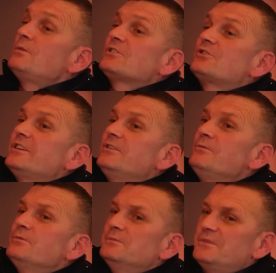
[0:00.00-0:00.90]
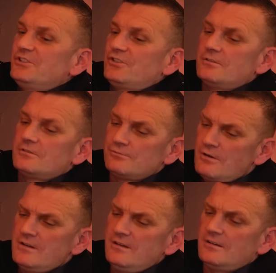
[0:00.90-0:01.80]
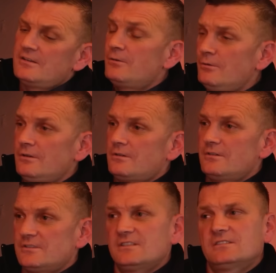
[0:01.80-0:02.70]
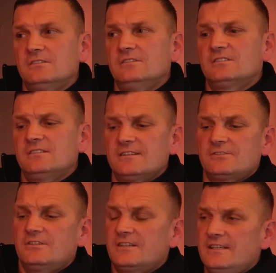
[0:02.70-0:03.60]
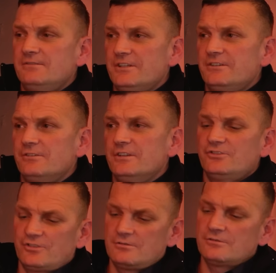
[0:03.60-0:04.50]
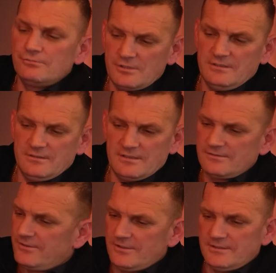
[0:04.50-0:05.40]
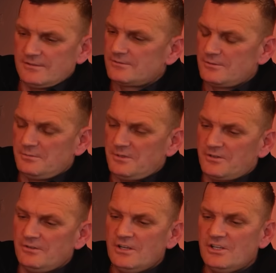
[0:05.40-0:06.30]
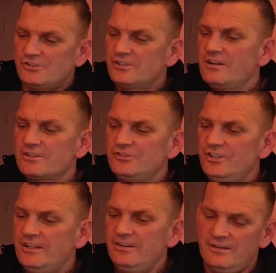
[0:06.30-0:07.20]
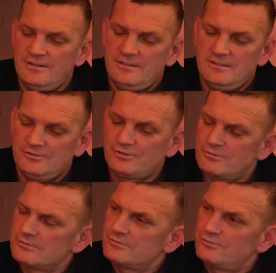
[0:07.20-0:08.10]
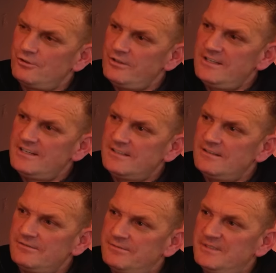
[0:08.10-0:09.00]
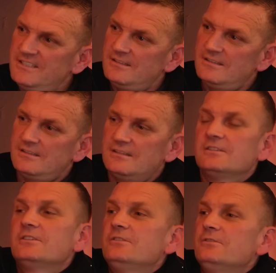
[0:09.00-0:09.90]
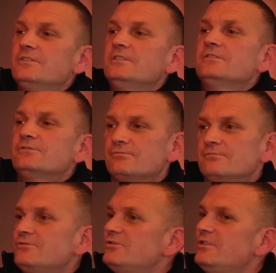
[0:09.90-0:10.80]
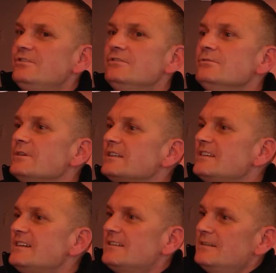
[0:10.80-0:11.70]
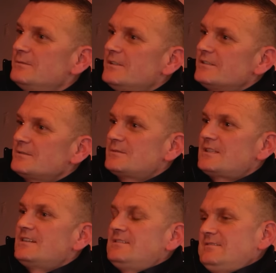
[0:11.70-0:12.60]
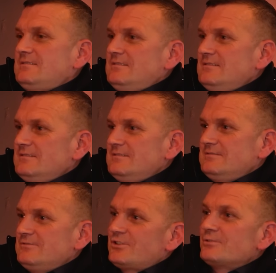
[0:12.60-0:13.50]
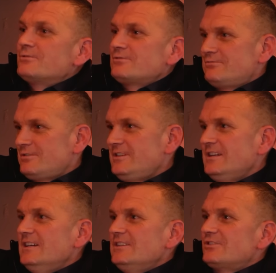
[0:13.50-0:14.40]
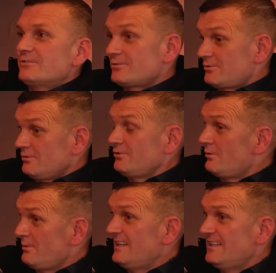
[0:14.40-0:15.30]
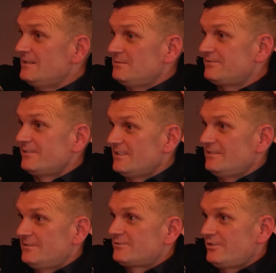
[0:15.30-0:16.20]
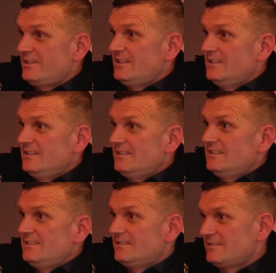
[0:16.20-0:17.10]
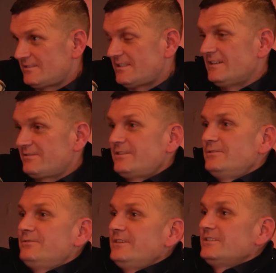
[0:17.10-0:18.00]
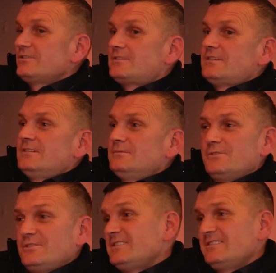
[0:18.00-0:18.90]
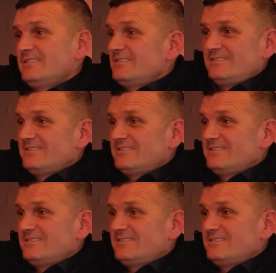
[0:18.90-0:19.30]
what she done with me, she goes, right, I told her, I says, I'm dyslexic, I can't read or write. She goes, right, that's fine, there's no bother. She got a sheet. She goes, try that there for me. And I done it, and she knew exactly where I was at. And she goes, right. She goes, you're well able for level three after you finished it. But mm. I...